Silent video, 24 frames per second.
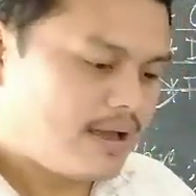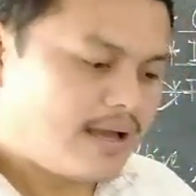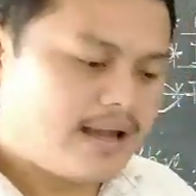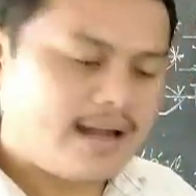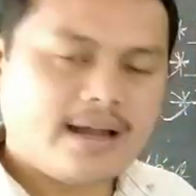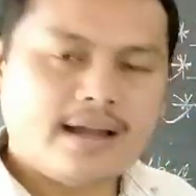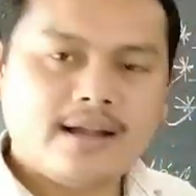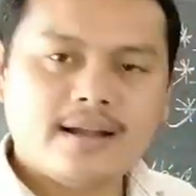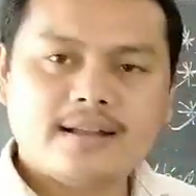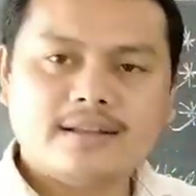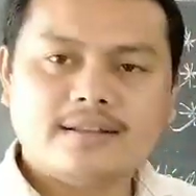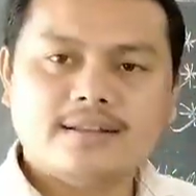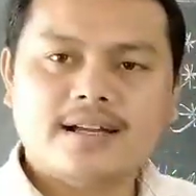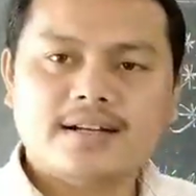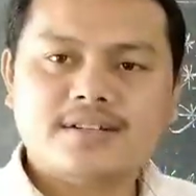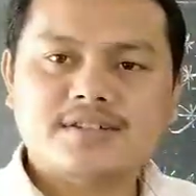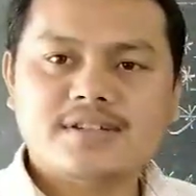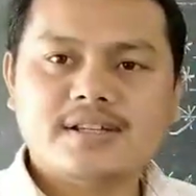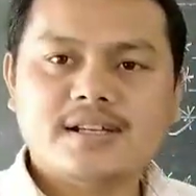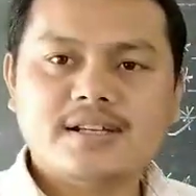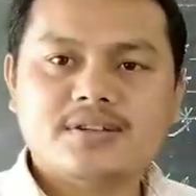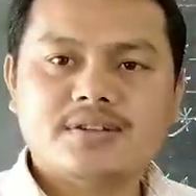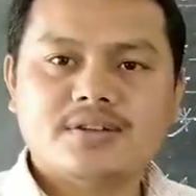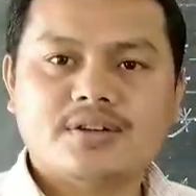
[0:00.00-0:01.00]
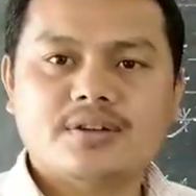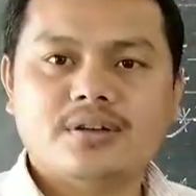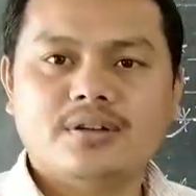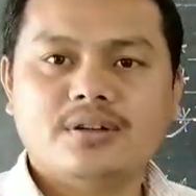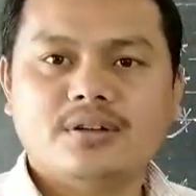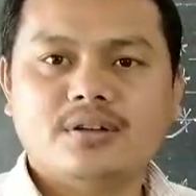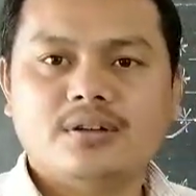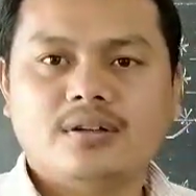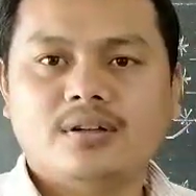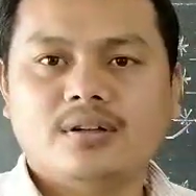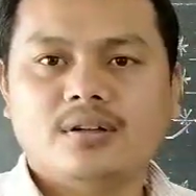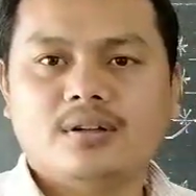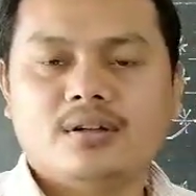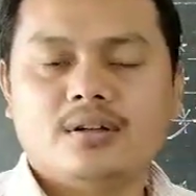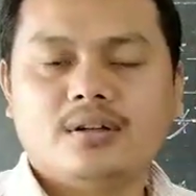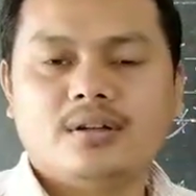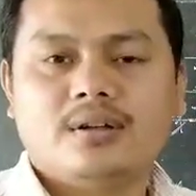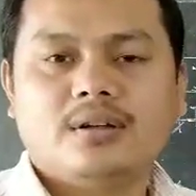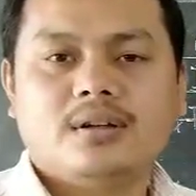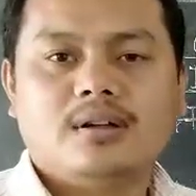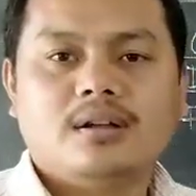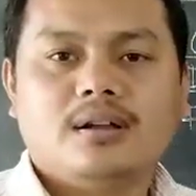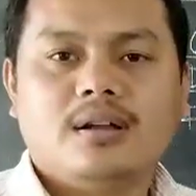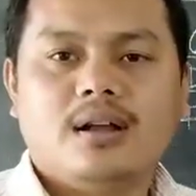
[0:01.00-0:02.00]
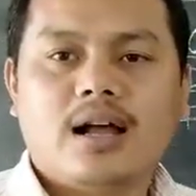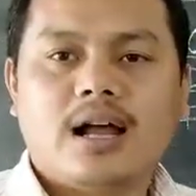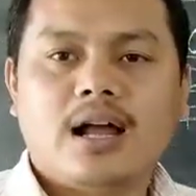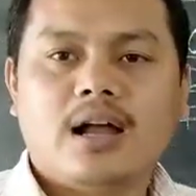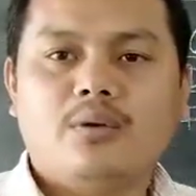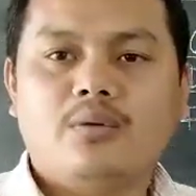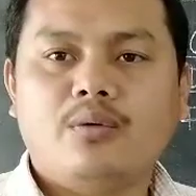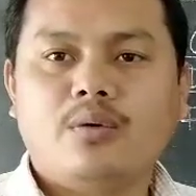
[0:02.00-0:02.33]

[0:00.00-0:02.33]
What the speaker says: And that's it. I